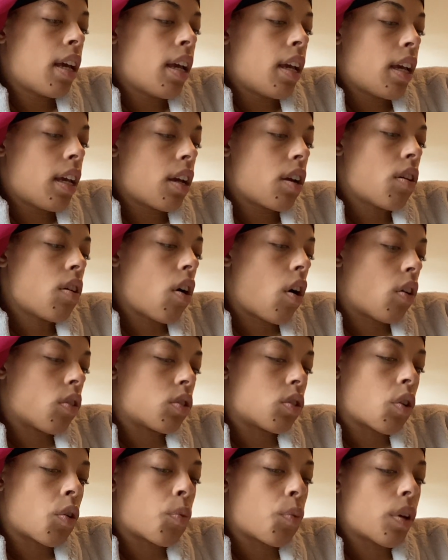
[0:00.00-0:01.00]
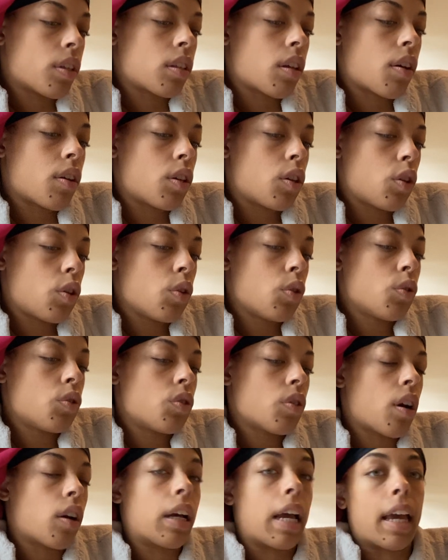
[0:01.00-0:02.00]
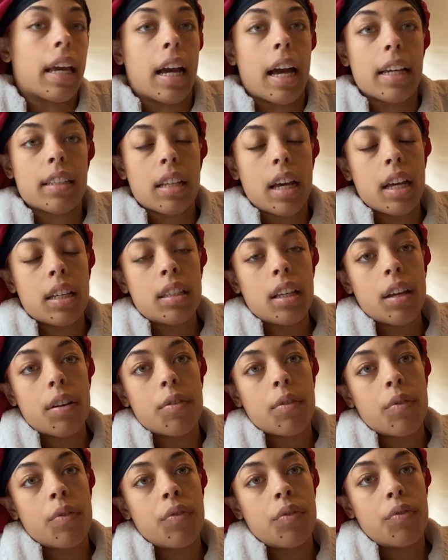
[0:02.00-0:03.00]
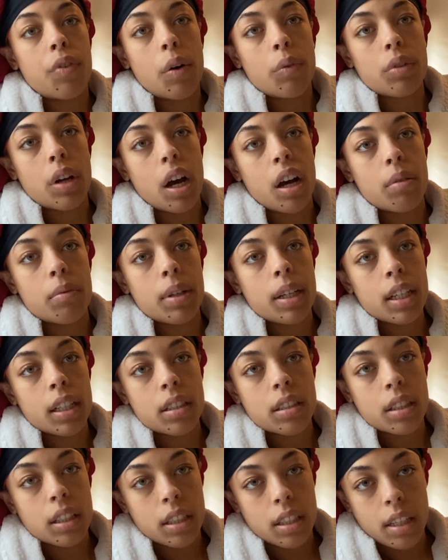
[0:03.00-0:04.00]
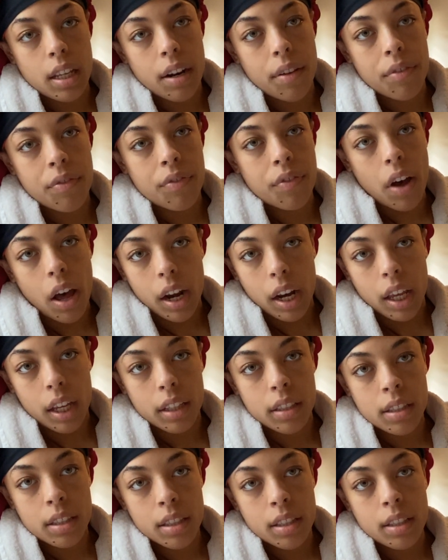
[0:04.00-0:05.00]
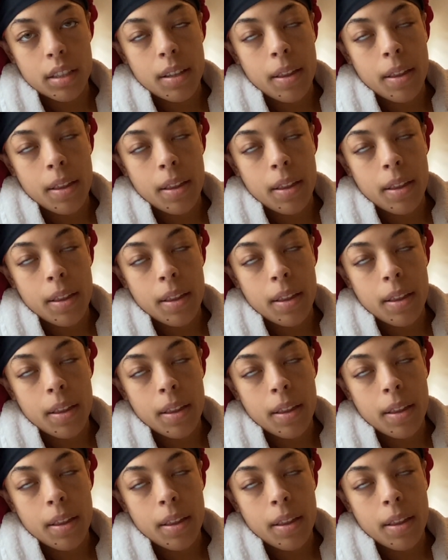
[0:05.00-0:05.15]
Here also was a huge, okay guys, I said phonomics instead of phonics.